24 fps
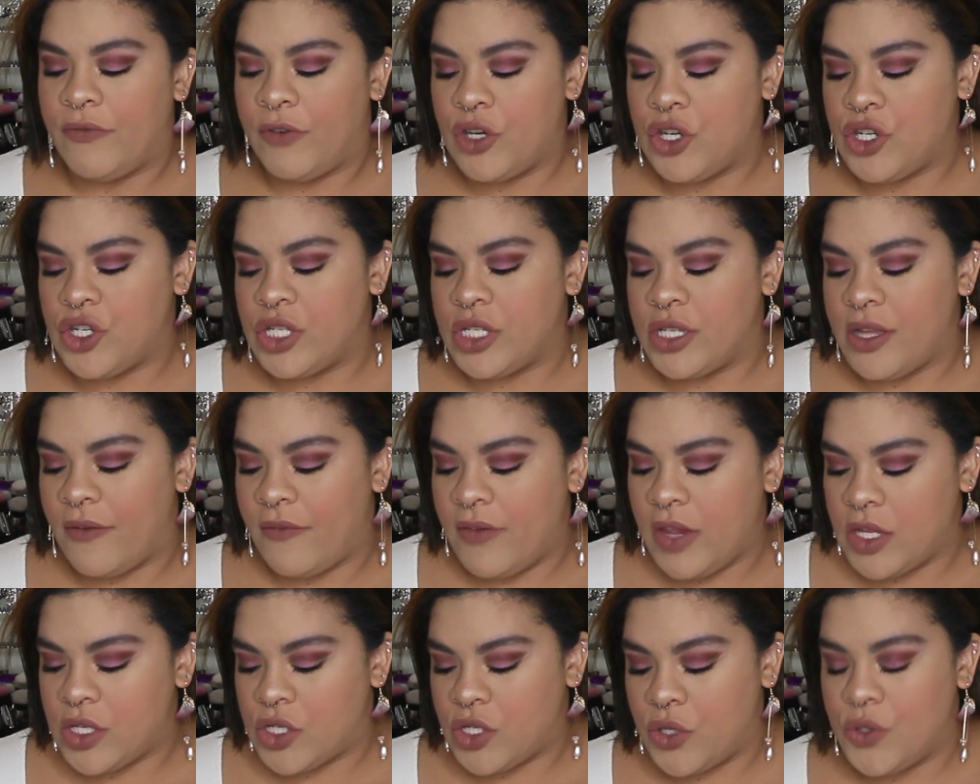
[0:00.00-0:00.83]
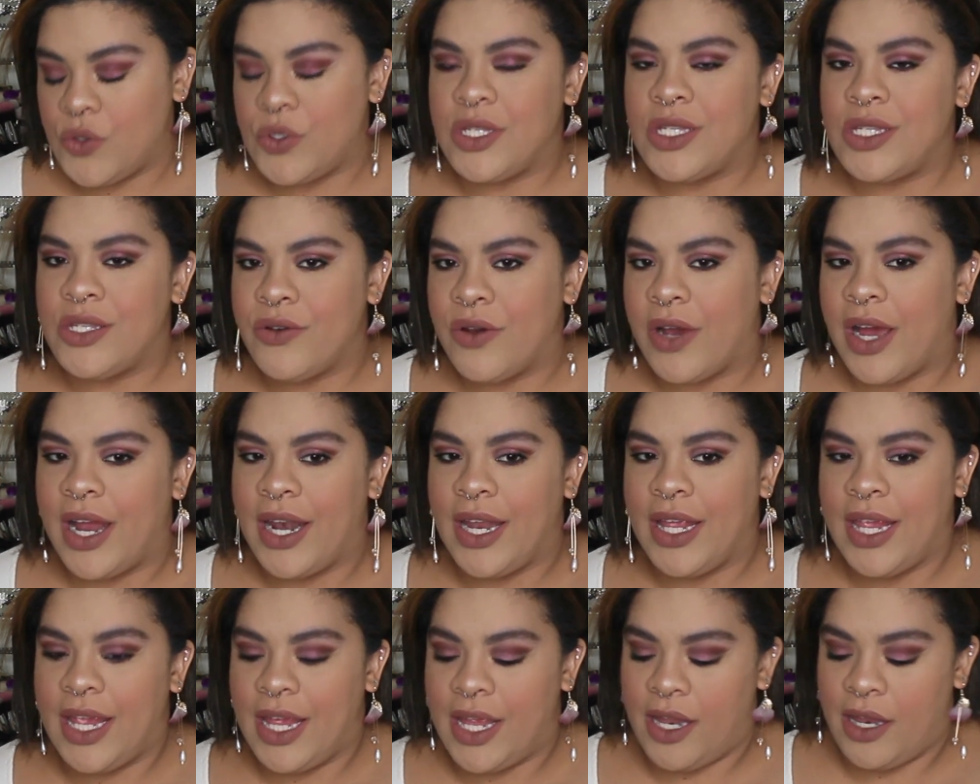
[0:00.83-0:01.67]
versions of it, so you still
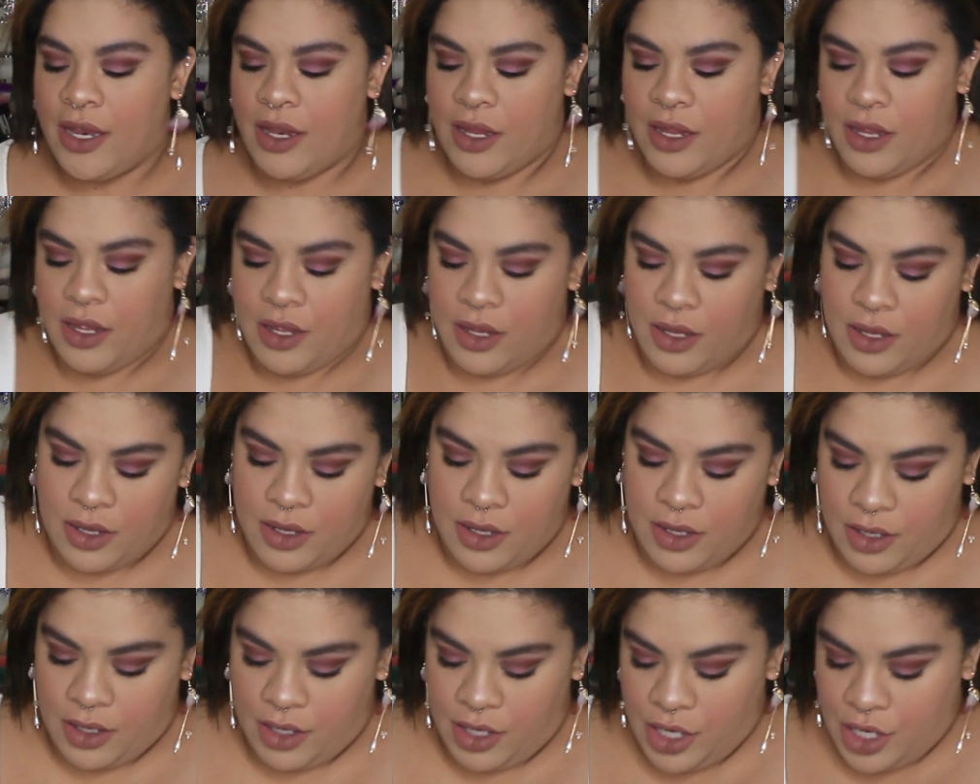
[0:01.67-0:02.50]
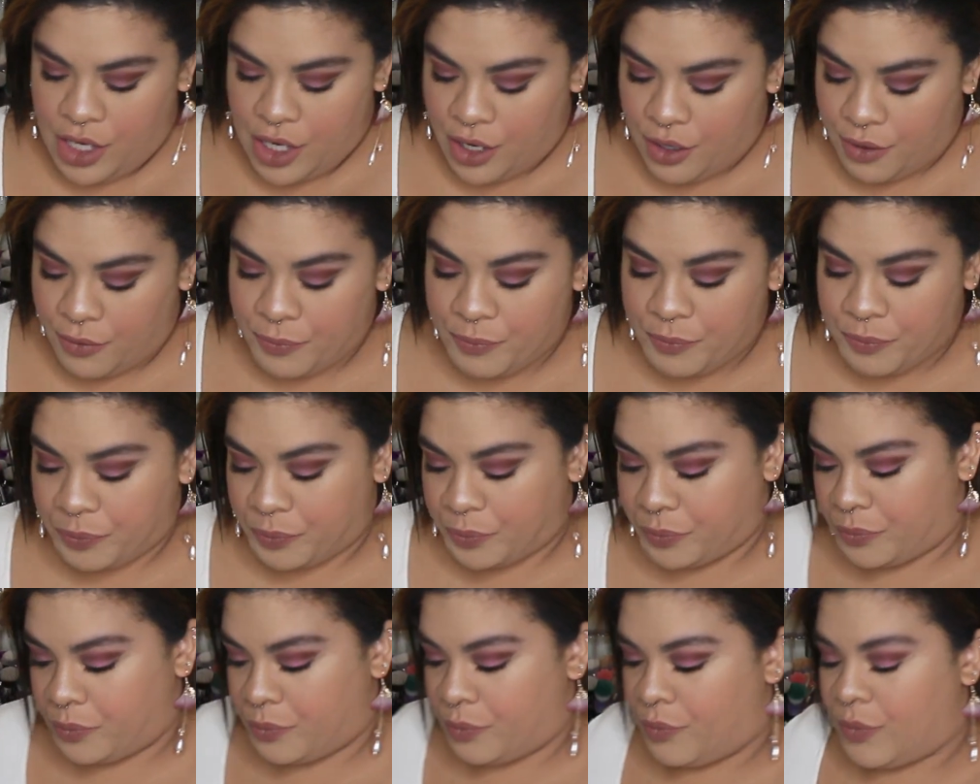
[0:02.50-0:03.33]
kind of get, you know,
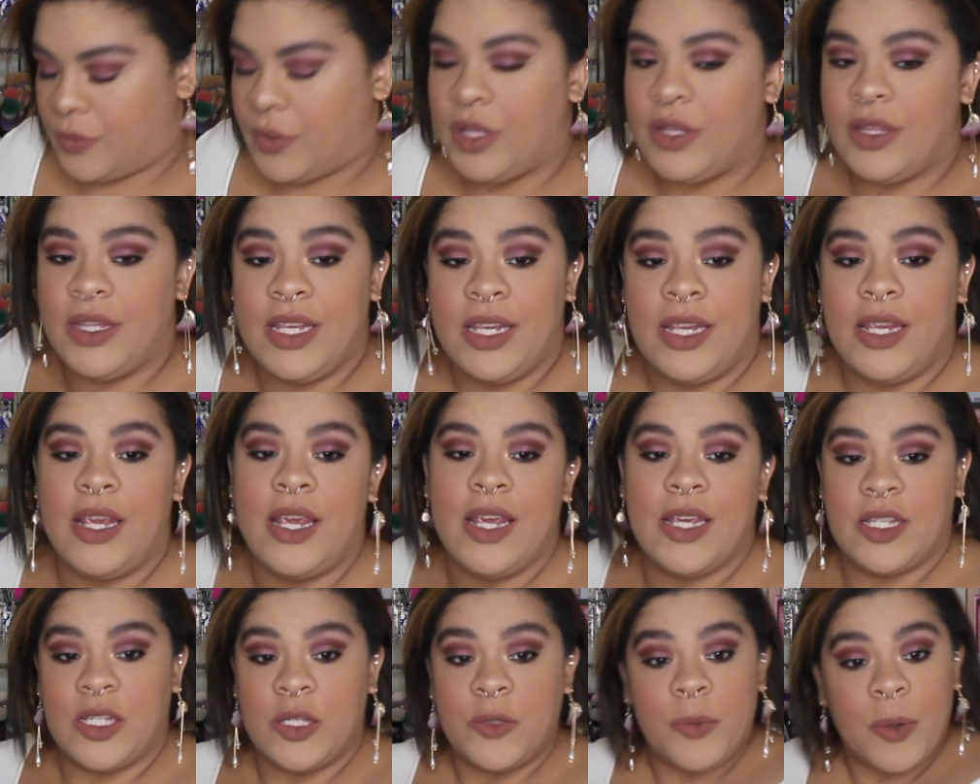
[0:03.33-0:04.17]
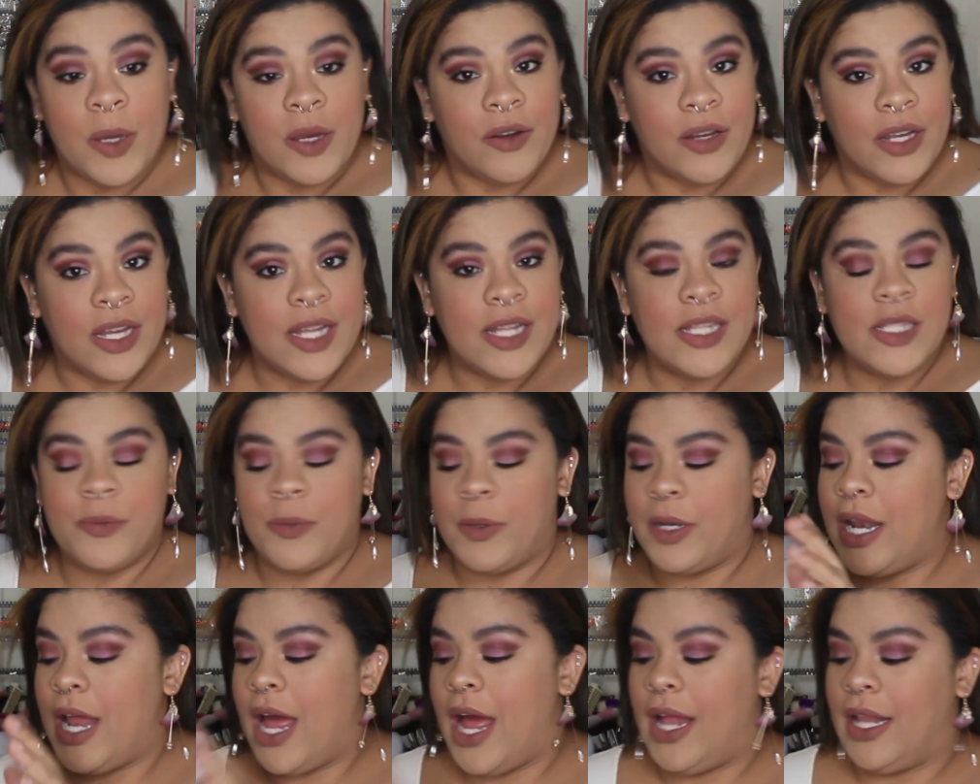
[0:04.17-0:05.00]
the experience,
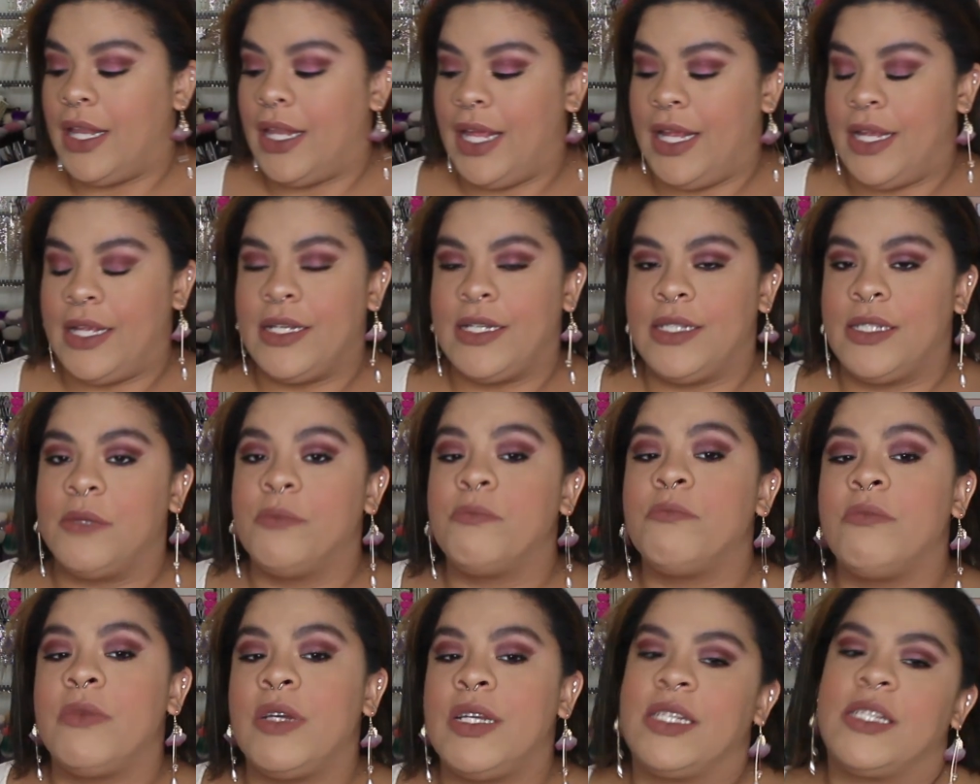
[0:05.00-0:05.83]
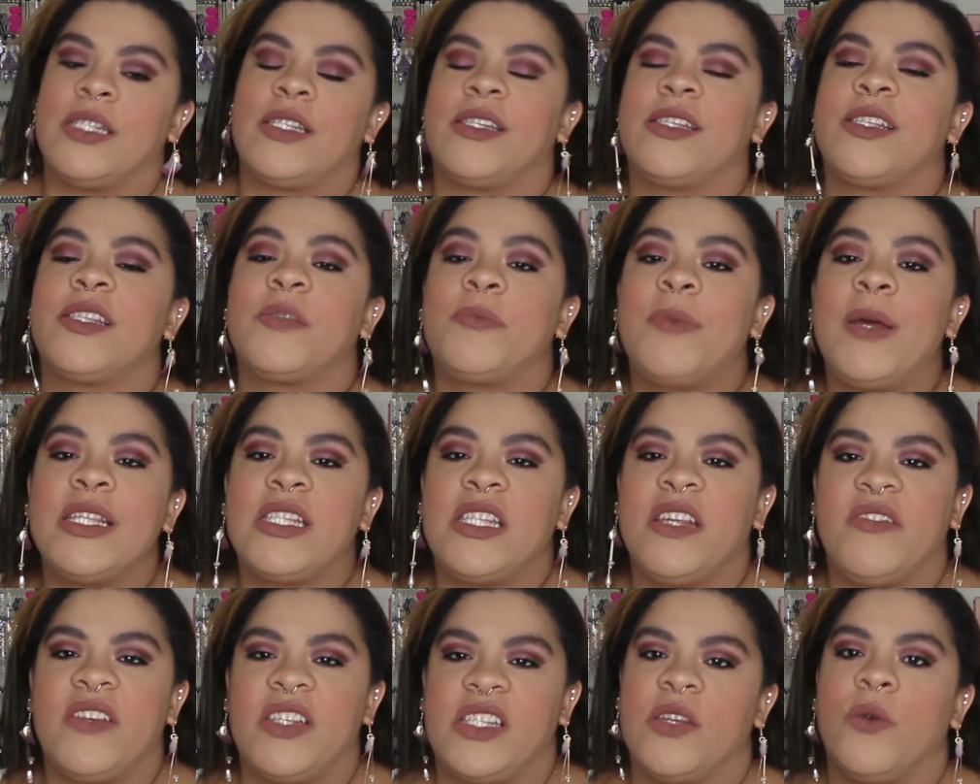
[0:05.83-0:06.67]
but not like as
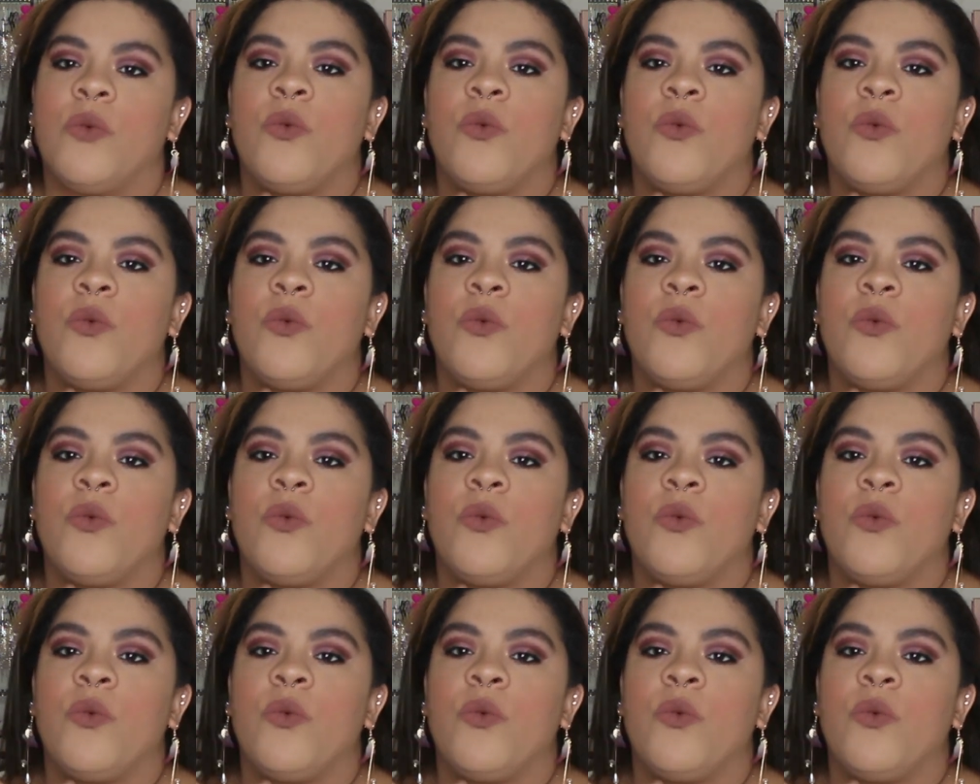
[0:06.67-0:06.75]
expensive as it